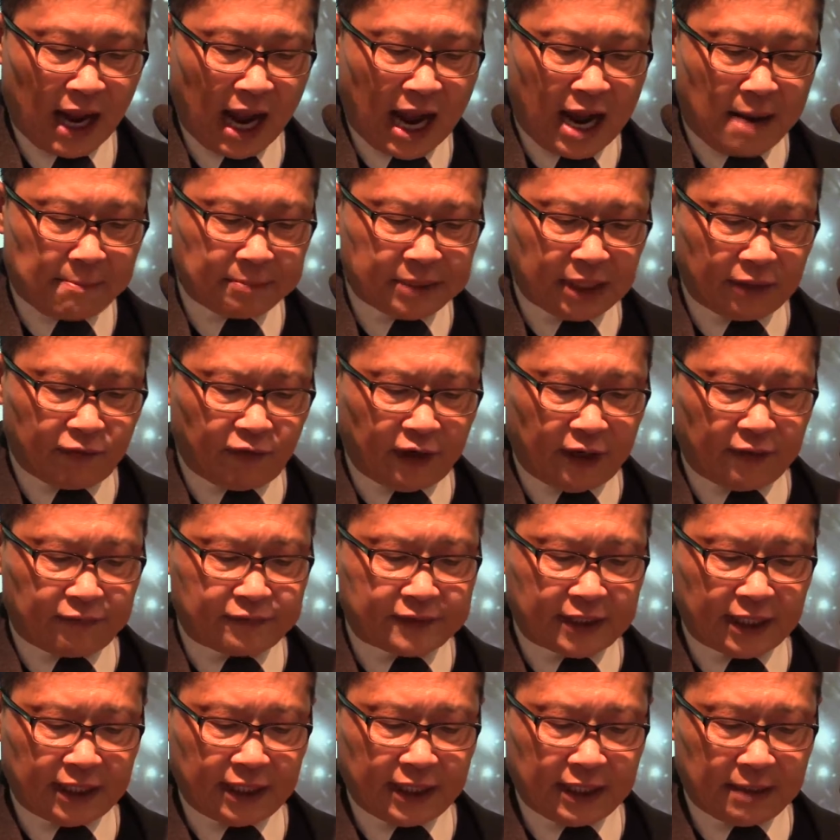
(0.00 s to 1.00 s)
Armed
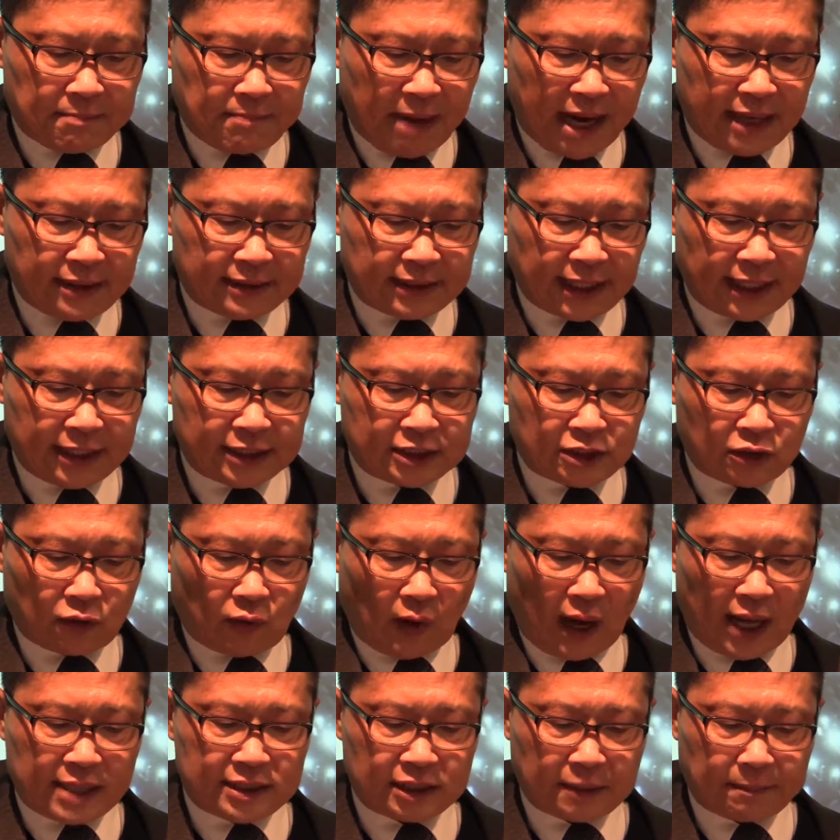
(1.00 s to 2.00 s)
with the mandates
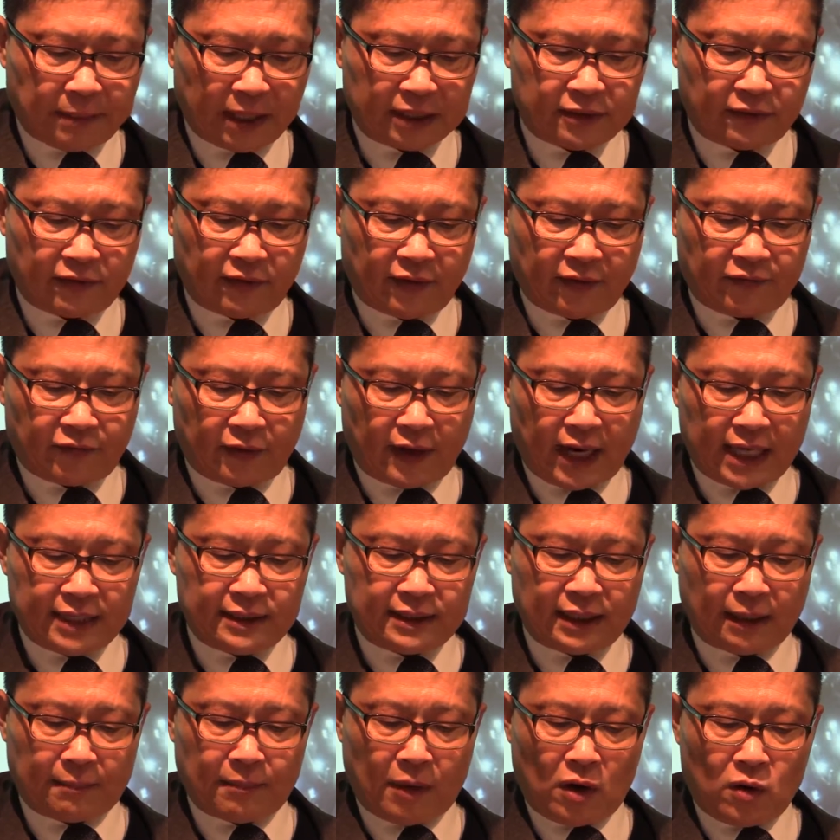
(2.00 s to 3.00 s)
granted by the
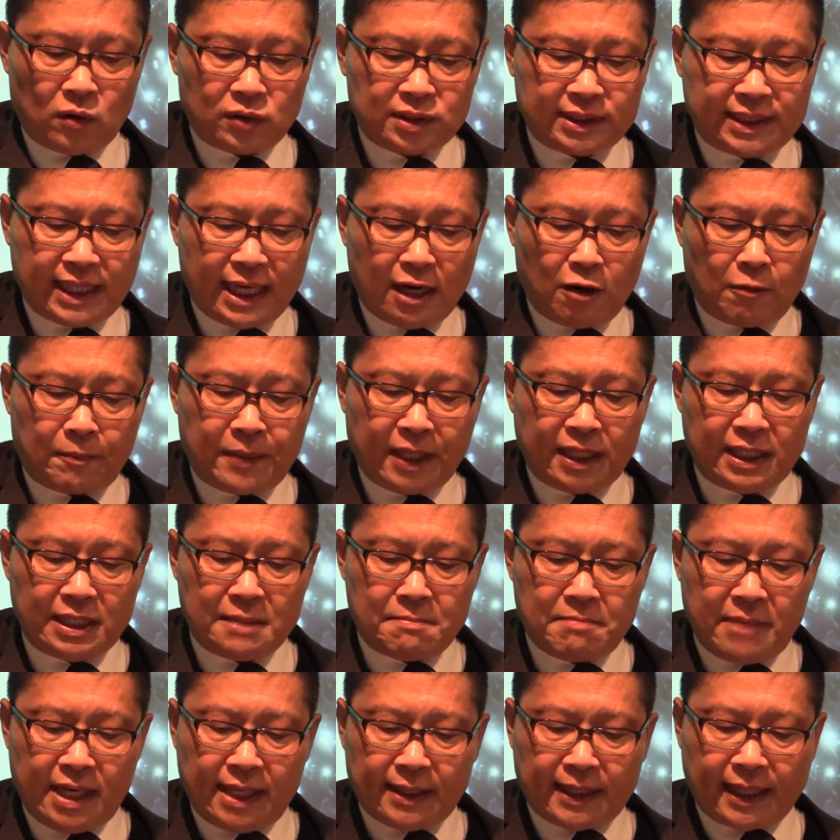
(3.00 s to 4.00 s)
referendum, OCLP
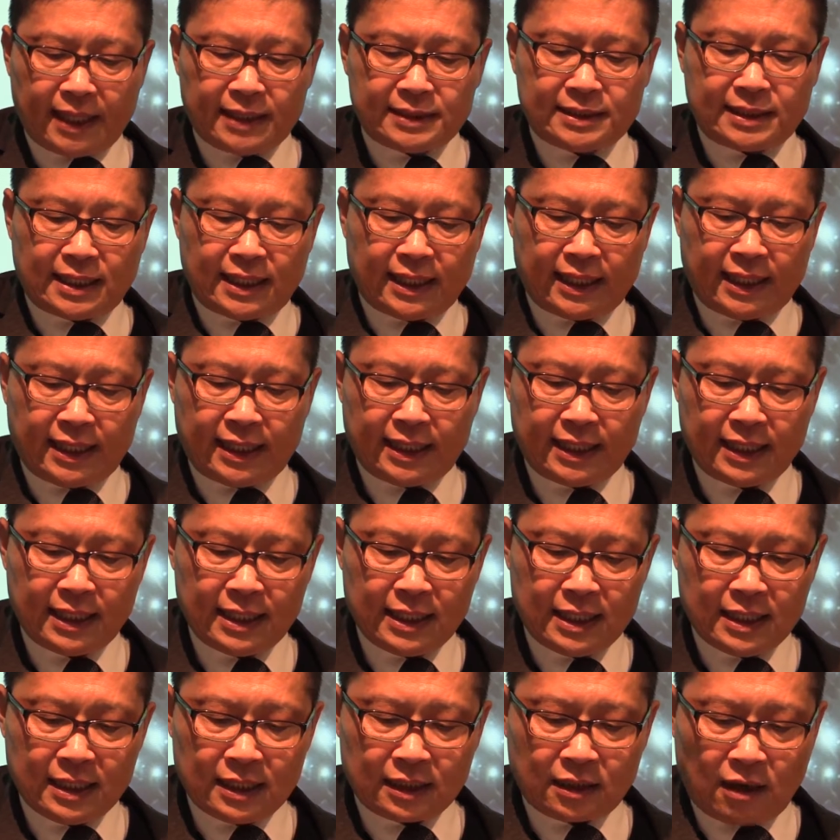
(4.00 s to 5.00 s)
immediately
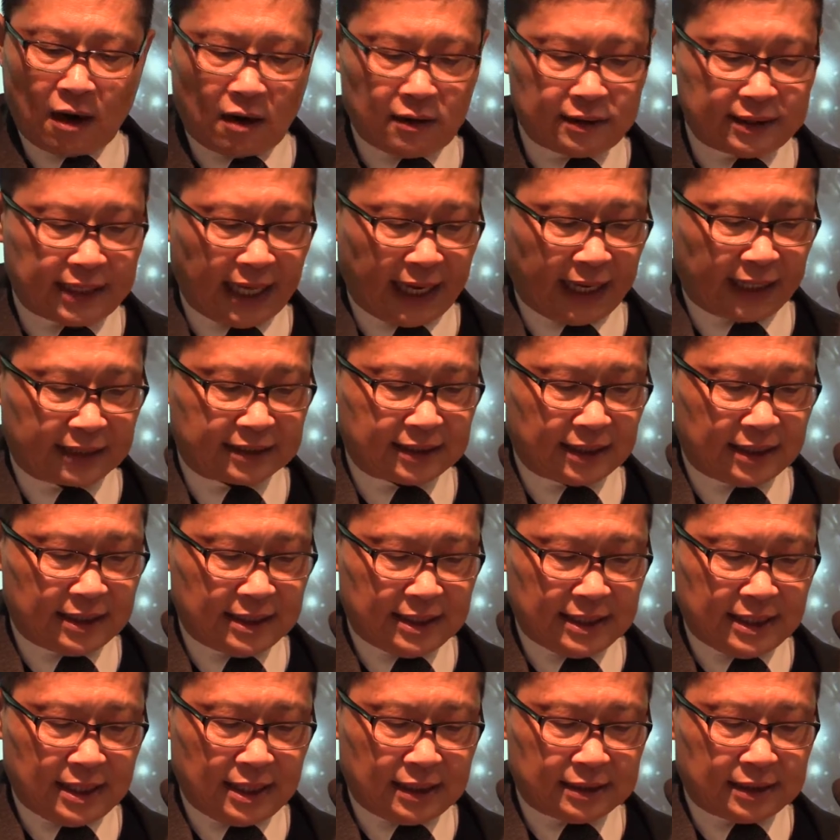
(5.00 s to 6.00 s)
contacted
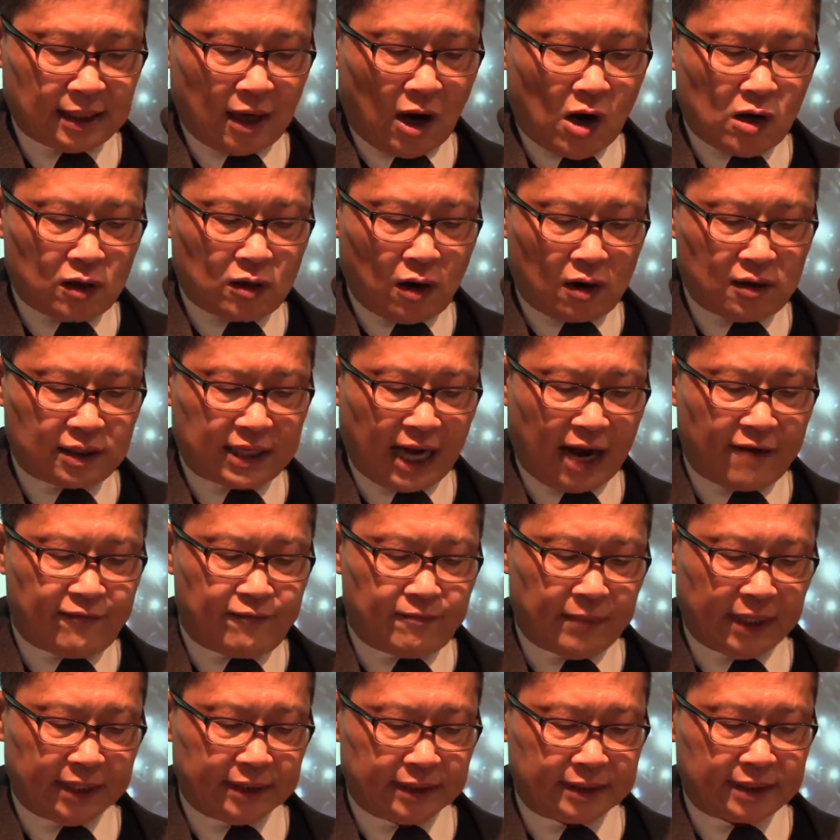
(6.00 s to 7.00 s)
the Hong Kong
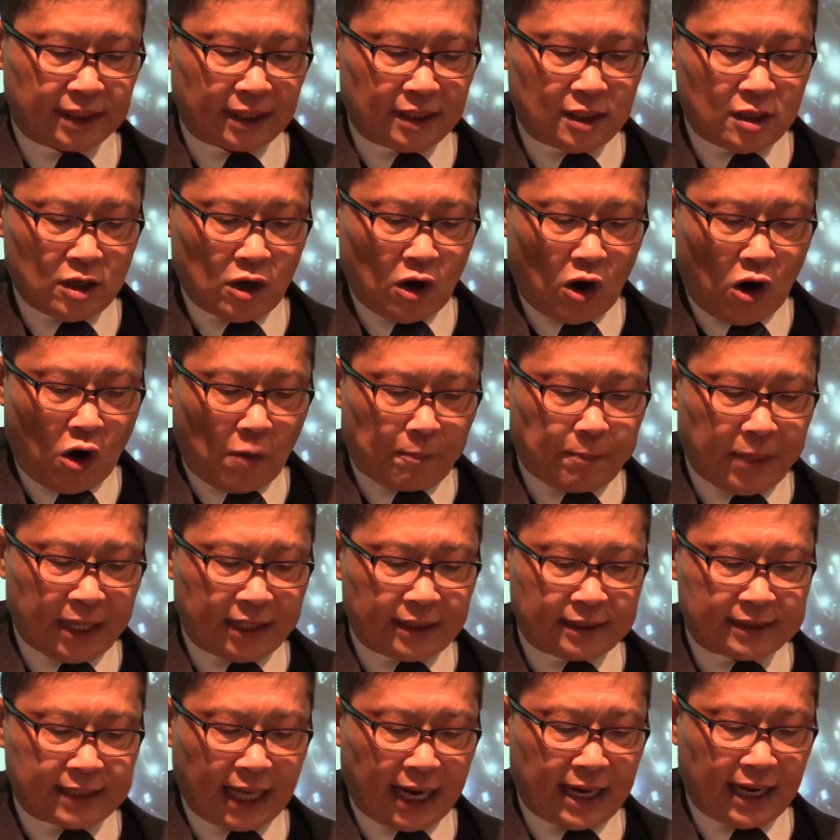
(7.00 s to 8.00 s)
government,
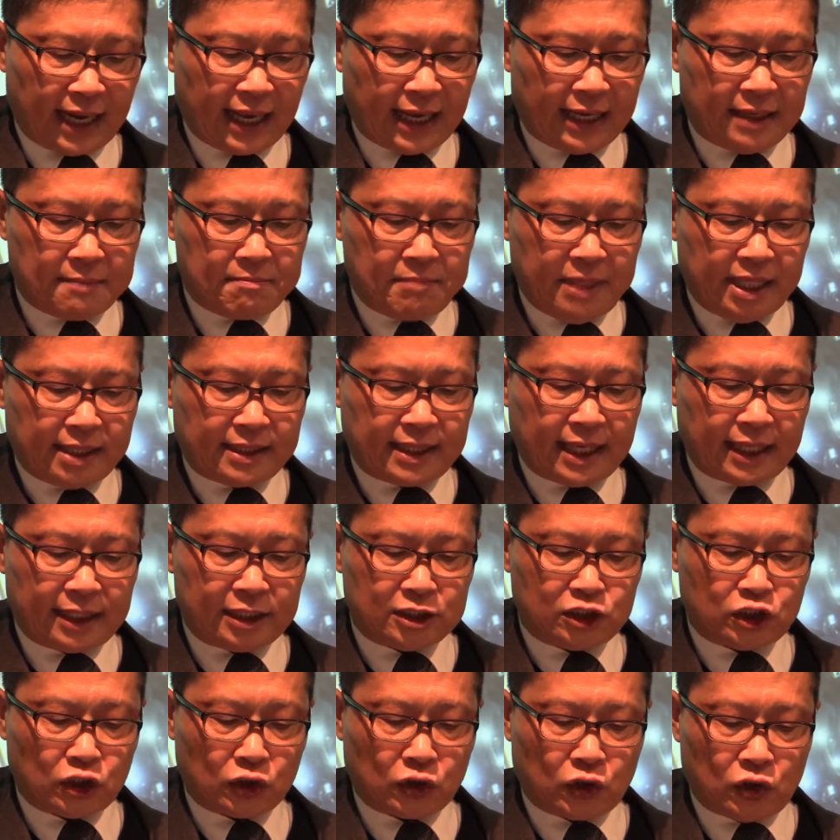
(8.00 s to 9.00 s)
hoping that a meeting